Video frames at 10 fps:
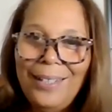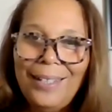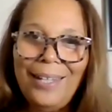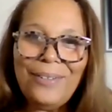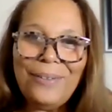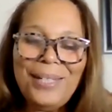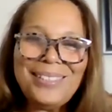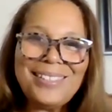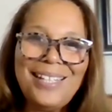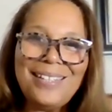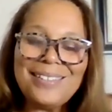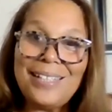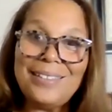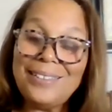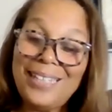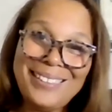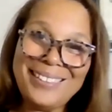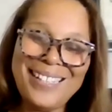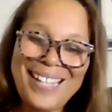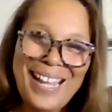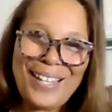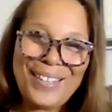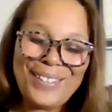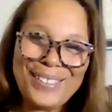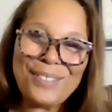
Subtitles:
here was the lesson that I learned.